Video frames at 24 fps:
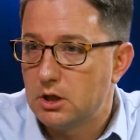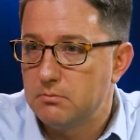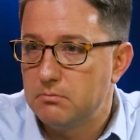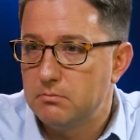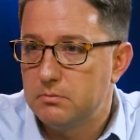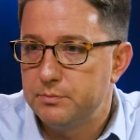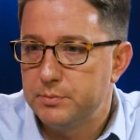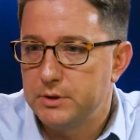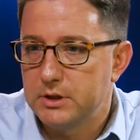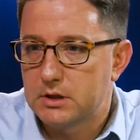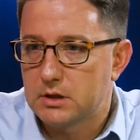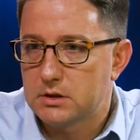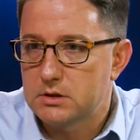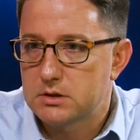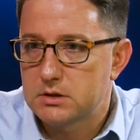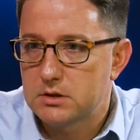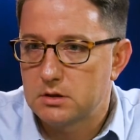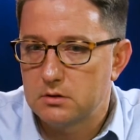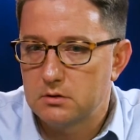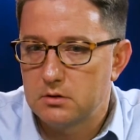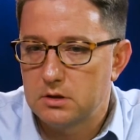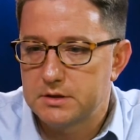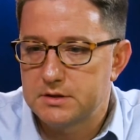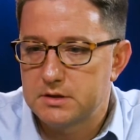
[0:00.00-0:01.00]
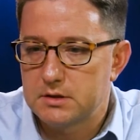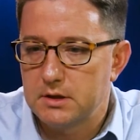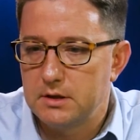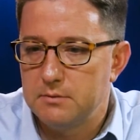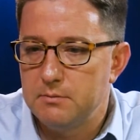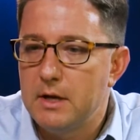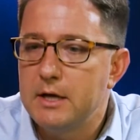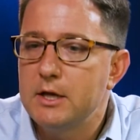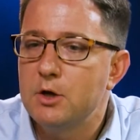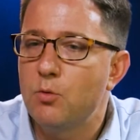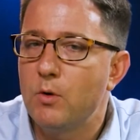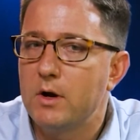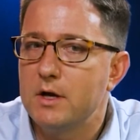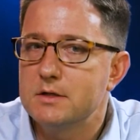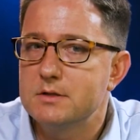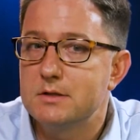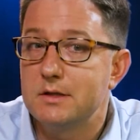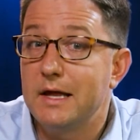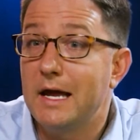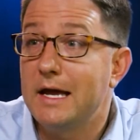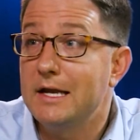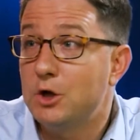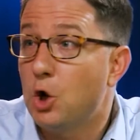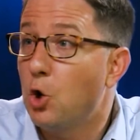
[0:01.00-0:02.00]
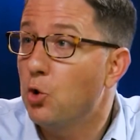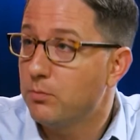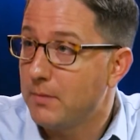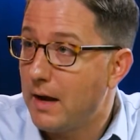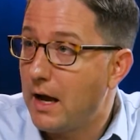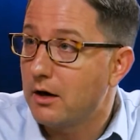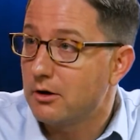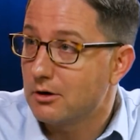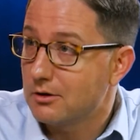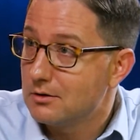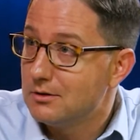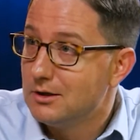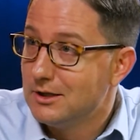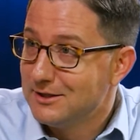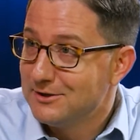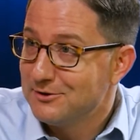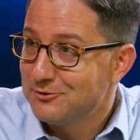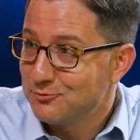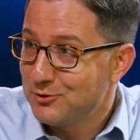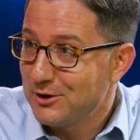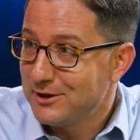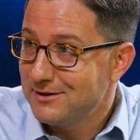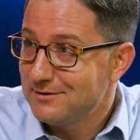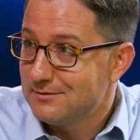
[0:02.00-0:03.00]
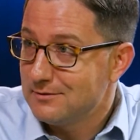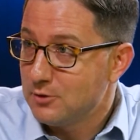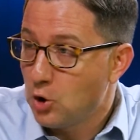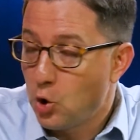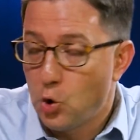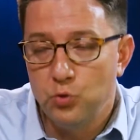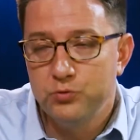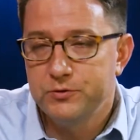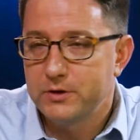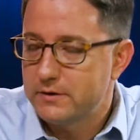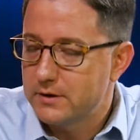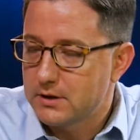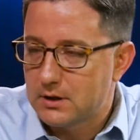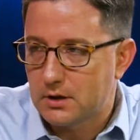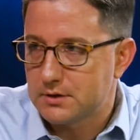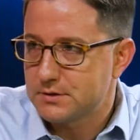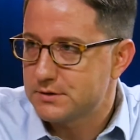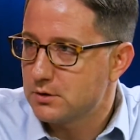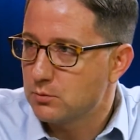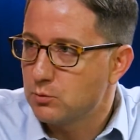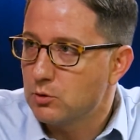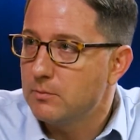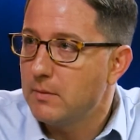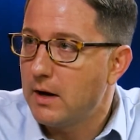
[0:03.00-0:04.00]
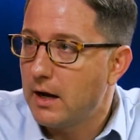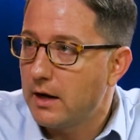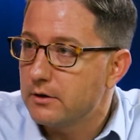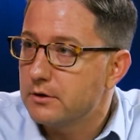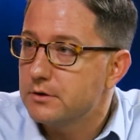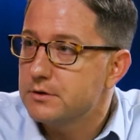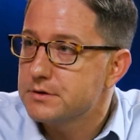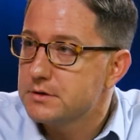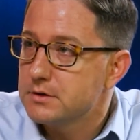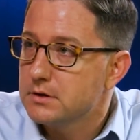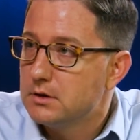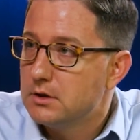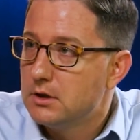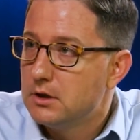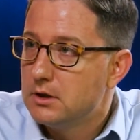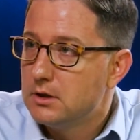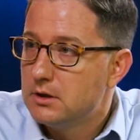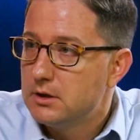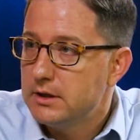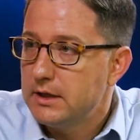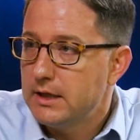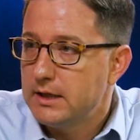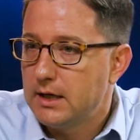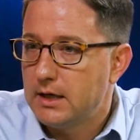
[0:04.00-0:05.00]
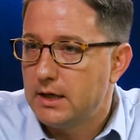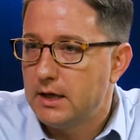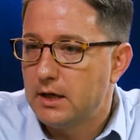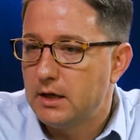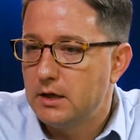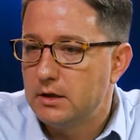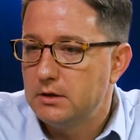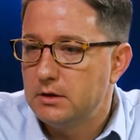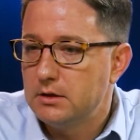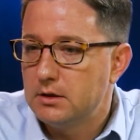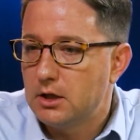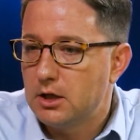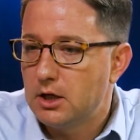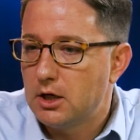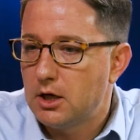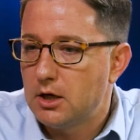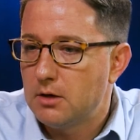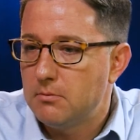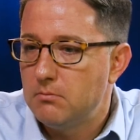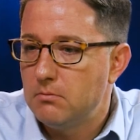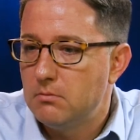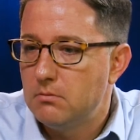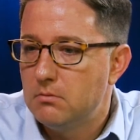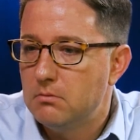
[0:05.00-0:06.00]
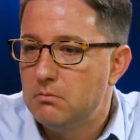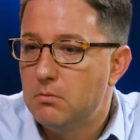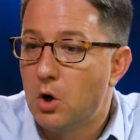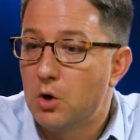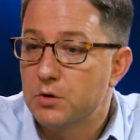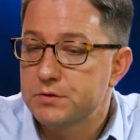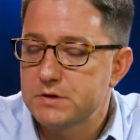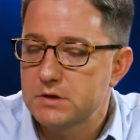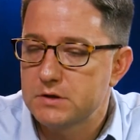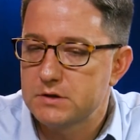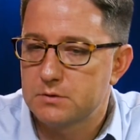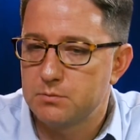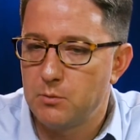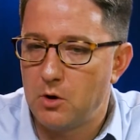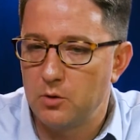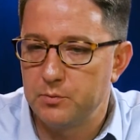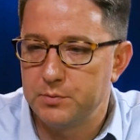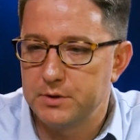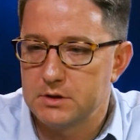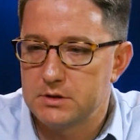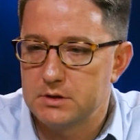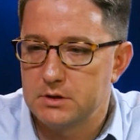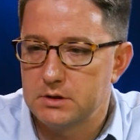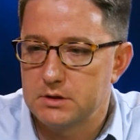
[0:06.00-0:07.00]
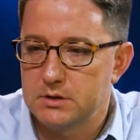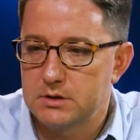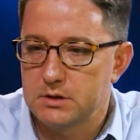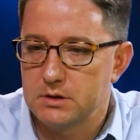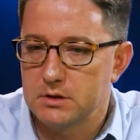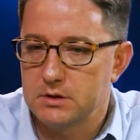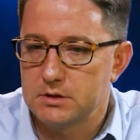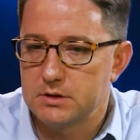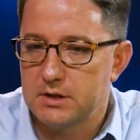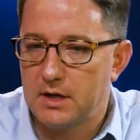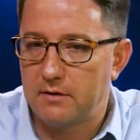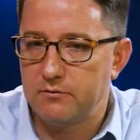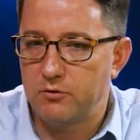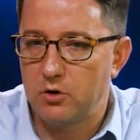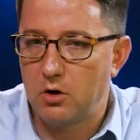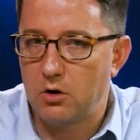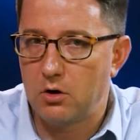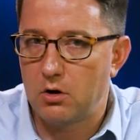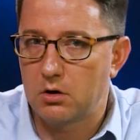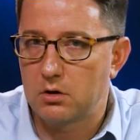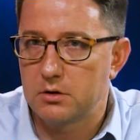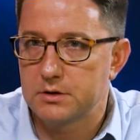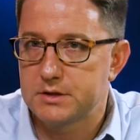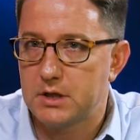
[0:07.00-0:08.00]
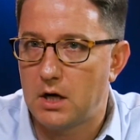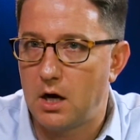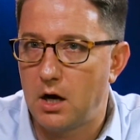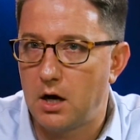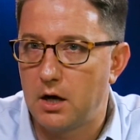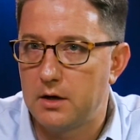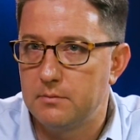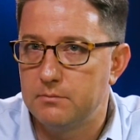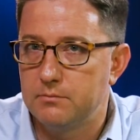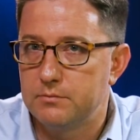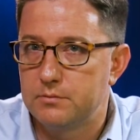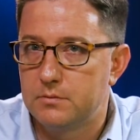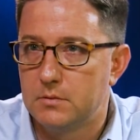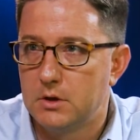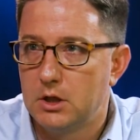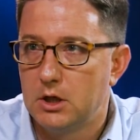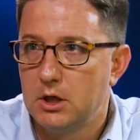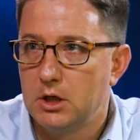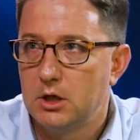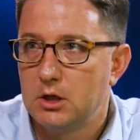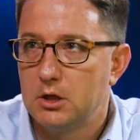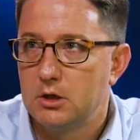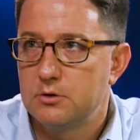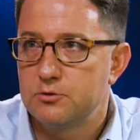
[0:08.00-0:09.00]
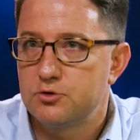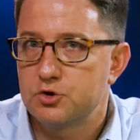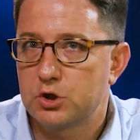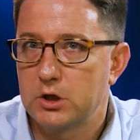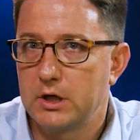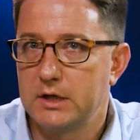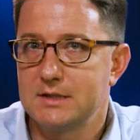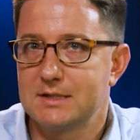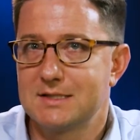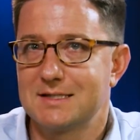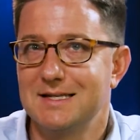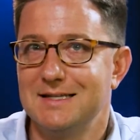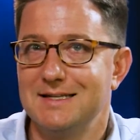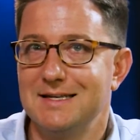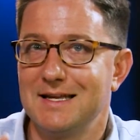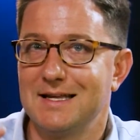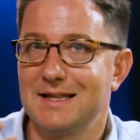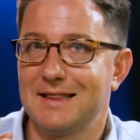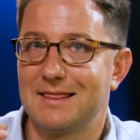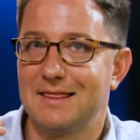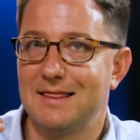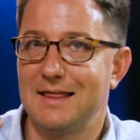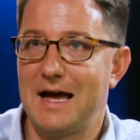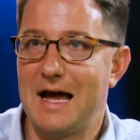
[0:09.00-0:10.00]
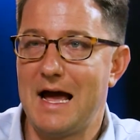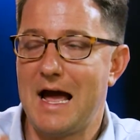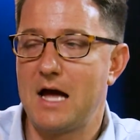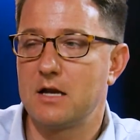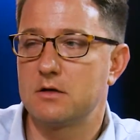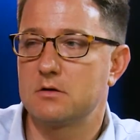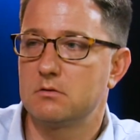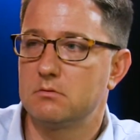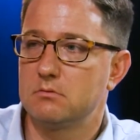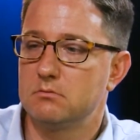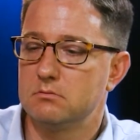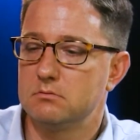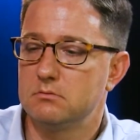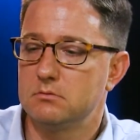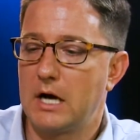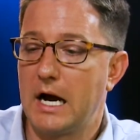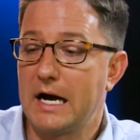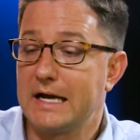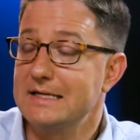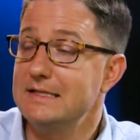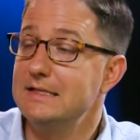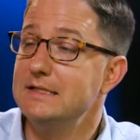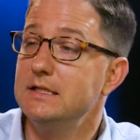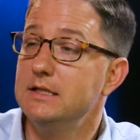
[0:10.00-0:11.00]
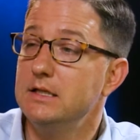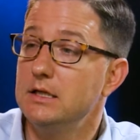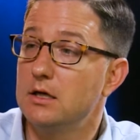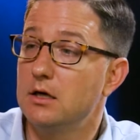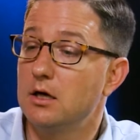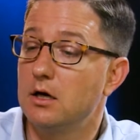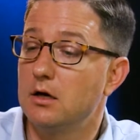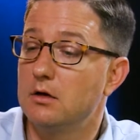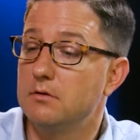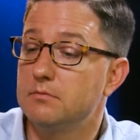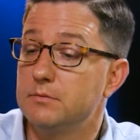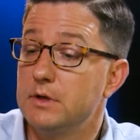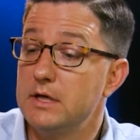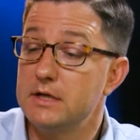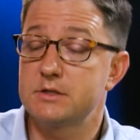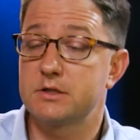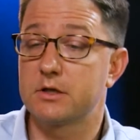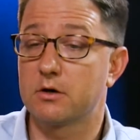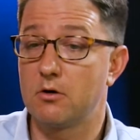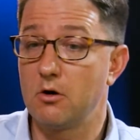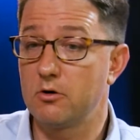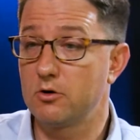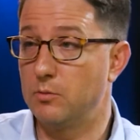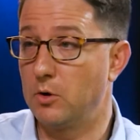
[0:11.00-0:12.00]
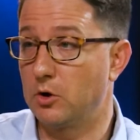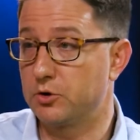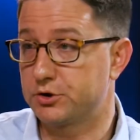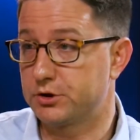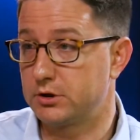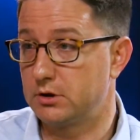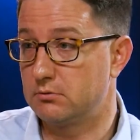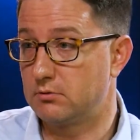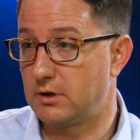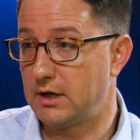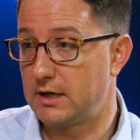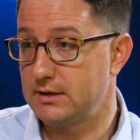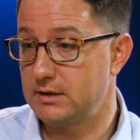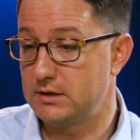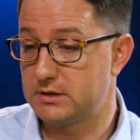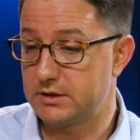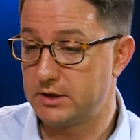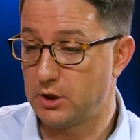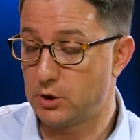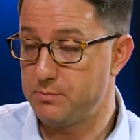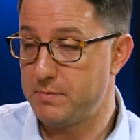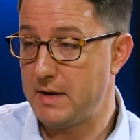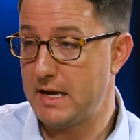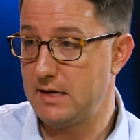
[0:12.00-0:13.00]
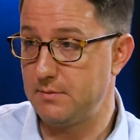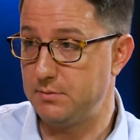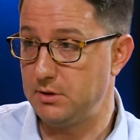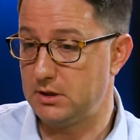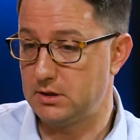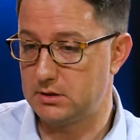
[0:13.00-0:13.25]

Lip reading: Because in many ways, they don't matter, right? Only the customer matters. And most small businesses have a hard time transcending that idea. It's their own emotion, right? It's their baby.